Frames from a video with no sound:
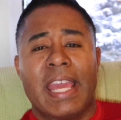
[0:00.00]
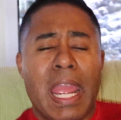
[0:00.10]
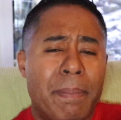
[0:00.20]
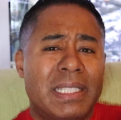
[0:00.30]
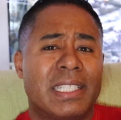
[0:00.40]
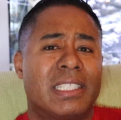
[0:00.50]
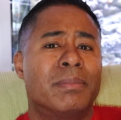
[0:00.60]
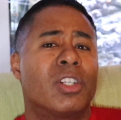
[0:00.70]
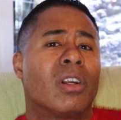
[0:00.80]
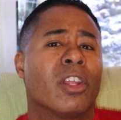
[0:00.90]
The APC
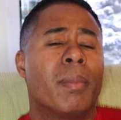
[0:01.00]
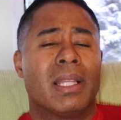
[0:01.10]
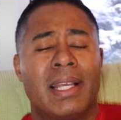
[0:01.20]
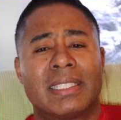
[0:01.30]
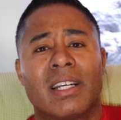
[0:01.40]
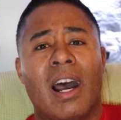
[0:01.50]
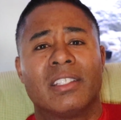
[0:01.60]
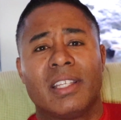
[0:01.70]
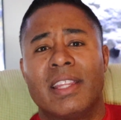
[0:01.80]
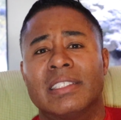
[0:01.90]
systems are a little bit less
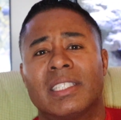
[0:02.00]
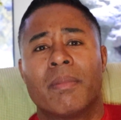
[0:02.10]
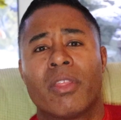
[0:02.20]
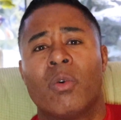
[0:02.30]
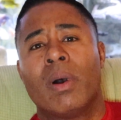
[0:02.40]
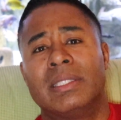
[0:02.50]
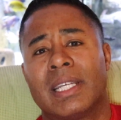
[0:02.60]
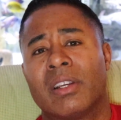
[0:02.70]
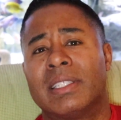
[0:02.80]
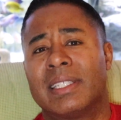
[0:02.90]
costly than some of the ones
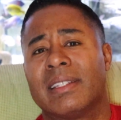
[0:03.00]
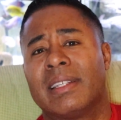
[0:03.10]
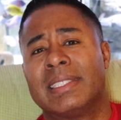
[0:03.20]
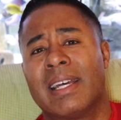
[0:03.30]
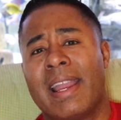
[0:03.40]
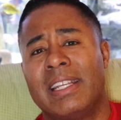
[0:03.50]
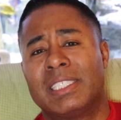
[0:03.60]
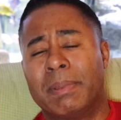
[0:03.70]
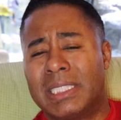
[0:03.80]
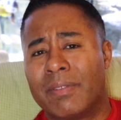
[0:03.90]
that are des designed
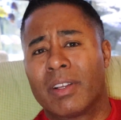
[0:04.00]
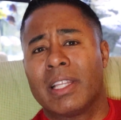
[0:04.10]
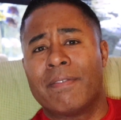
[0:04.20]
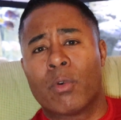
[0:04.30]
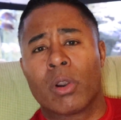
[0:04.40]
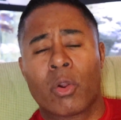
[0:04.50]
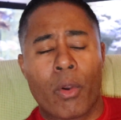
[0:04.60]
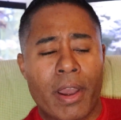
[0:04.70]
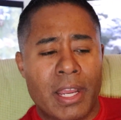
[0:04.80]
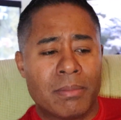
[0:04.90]
specifically for
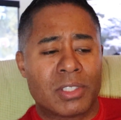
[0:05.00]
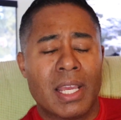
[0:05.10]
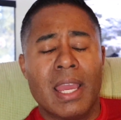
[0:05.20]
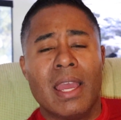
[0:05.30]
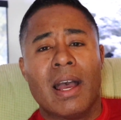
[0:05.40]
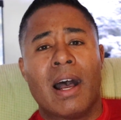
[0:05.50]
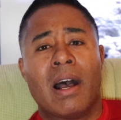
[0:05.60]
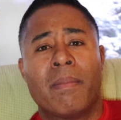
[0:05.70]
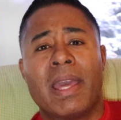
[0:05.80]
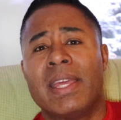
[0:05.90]
aquariums,
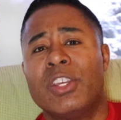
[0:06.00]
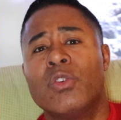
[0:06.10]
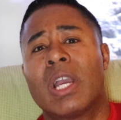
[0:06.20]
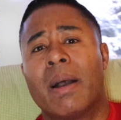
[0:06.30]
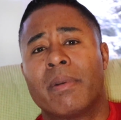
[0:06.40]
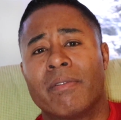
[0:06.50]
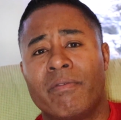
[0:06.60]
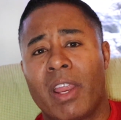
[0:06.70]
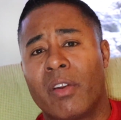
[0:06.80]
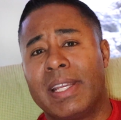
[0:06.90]
um, and they do come in
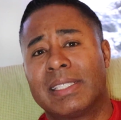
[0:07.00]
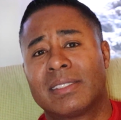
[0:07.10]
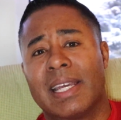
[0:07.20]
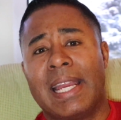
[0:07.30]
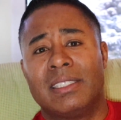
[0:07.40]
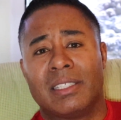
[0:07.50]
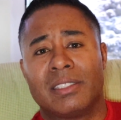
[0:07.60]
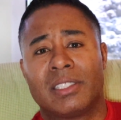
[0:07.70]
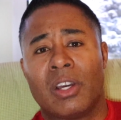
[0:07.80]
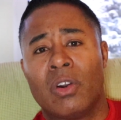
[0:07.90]
various
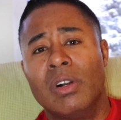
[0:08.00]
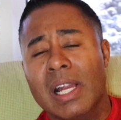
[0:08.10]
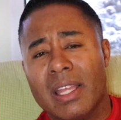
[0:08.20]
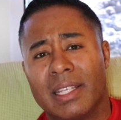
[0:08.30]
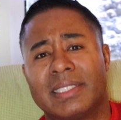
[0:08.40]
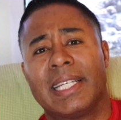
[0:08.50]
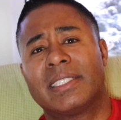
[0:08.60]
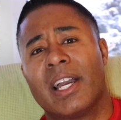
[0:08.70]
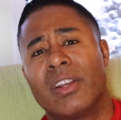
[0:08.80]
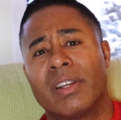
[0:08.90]
sizes. So the
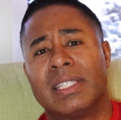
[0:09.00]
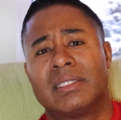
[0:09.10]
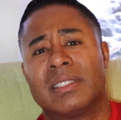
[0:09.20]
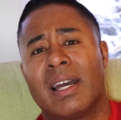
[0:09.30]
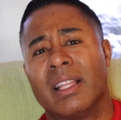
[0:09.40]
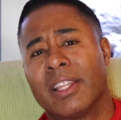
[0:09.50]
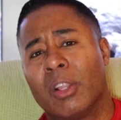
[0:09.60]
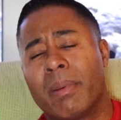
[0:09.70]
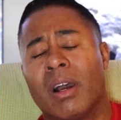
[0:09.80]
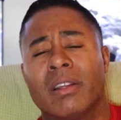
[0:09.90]
600 is uh, a
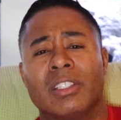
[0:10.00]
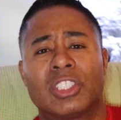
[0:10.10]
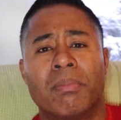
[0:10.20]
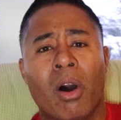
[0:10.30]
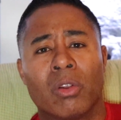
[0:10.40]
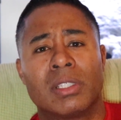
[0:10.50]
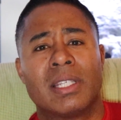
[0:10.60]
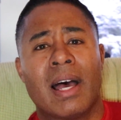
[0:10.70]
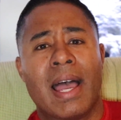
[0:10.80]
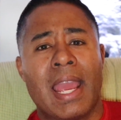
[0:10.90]
little bit on the smaller
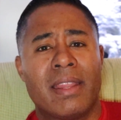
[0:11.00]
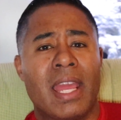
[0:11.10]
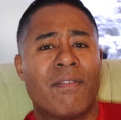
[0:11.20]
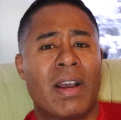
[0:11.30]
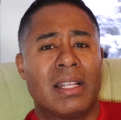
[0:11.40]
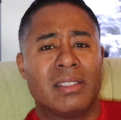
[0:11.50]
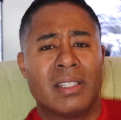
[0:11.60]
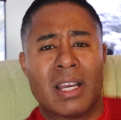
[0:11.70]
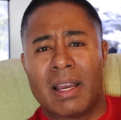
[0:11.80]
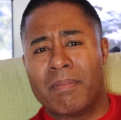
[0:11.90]
side. They've
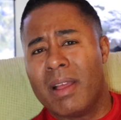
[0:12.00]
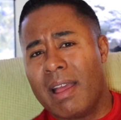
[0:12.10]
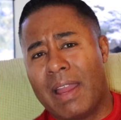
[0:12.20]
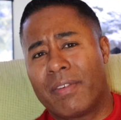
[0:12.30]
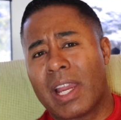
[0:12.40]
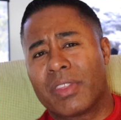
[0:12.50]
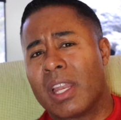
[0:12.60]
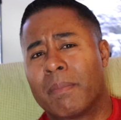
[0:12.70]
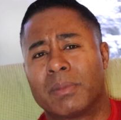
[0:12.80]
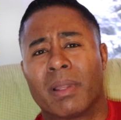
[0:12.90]
got, um, I forgot the
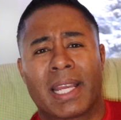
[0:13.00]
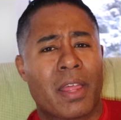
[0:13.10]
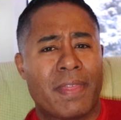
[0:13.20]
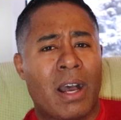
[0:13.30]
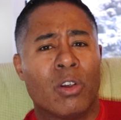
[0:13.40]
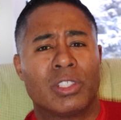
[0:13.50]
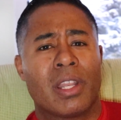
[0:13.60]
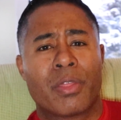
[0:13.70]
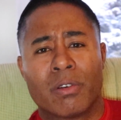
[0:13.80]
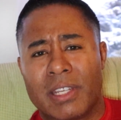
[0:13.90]
numbers, but like 1,000,
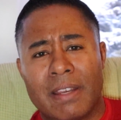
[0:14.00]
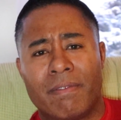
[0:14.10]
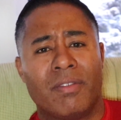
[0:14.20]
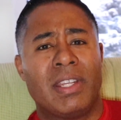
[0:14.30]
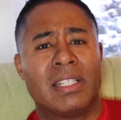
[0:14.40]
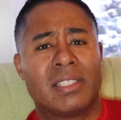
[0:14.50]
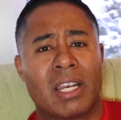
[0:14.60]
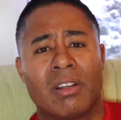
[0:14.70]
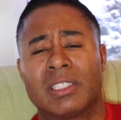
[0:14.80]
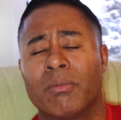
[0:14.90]
1,350,
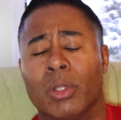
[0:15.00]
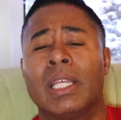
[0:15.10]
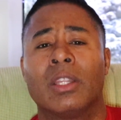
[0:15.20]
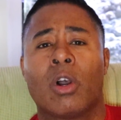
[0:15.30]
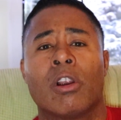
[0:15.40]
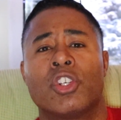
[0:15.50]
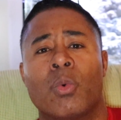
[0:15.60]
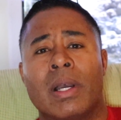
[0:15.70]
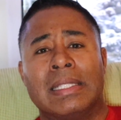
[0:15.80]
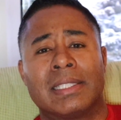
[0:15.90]
etc. Some really large
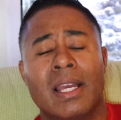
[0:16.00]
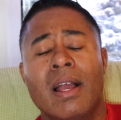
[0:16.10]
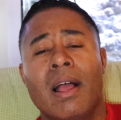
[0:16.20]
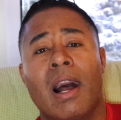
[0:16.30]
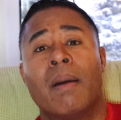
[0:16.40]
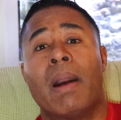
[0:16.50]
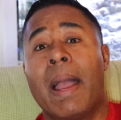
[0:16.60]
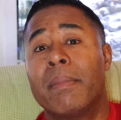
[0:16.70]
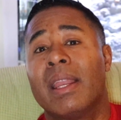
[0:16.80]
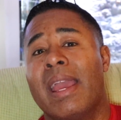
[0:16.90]
ones. Um,
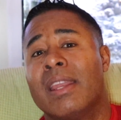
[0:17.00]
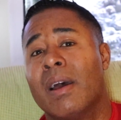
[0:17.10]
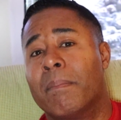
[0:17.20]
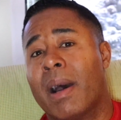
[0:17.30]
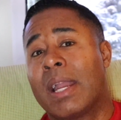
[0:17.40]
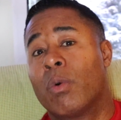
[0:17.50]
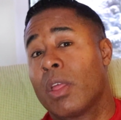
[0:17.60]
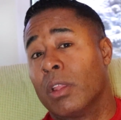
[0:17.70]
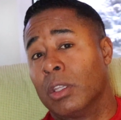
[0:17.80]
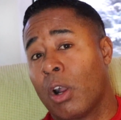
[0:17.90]
I'm going to end up buying one
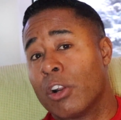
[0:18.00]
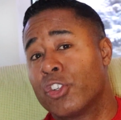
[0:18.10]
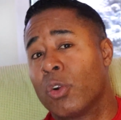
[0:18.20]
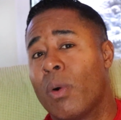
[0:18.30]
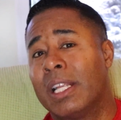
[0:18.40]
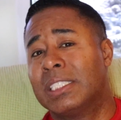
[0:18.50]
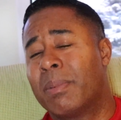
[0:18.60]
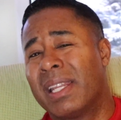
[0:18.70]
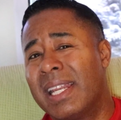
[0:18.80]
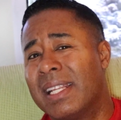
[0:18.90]
of the larger ones,
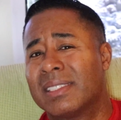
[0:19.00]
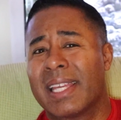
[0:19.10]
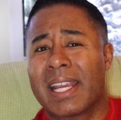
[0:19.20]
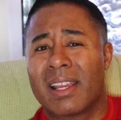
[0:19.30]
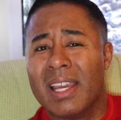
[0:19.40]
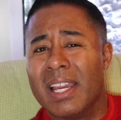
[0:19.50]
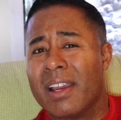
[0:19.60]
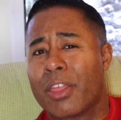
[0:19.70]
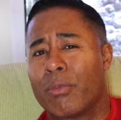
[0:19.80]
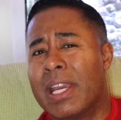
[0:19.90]
but it is like
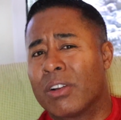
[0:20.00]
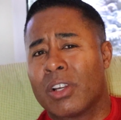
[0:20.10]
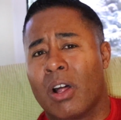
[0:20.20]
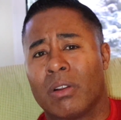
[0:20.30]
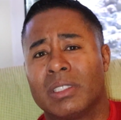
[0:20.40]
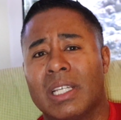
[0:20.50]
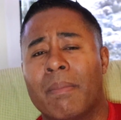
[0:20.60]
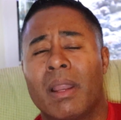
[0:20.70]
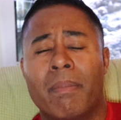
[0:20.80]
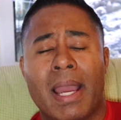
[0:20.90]
$300.
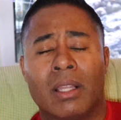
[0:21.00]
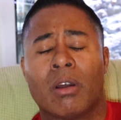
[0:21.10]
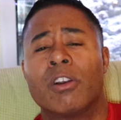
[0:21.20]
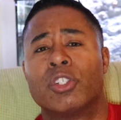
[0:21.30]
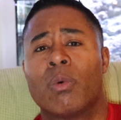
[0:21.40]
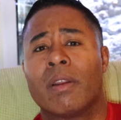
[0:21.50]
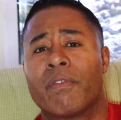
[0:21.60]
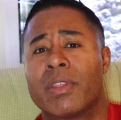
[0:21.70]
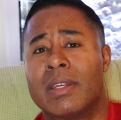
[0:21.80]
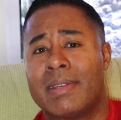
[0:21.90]
I'm going to buy a larger one
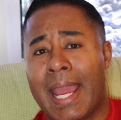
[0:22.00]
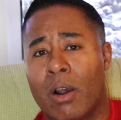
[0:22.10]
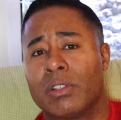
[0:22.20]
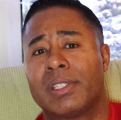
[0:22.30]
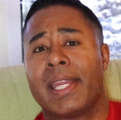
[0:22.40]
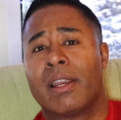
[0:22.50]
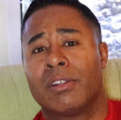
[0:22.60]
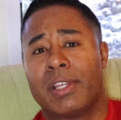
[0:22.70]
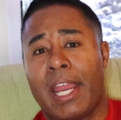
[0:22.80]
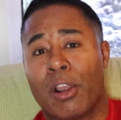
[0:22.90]
for the
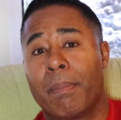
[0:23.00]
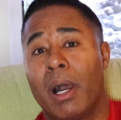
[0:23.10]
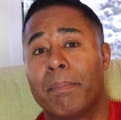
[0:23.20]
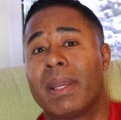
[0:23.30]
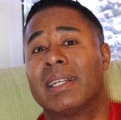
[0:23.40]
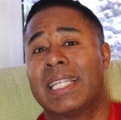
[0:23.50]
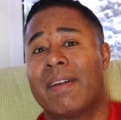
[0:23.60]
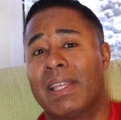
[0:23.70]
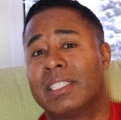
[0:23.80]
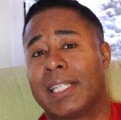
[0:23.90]
downstairs air pump because I have that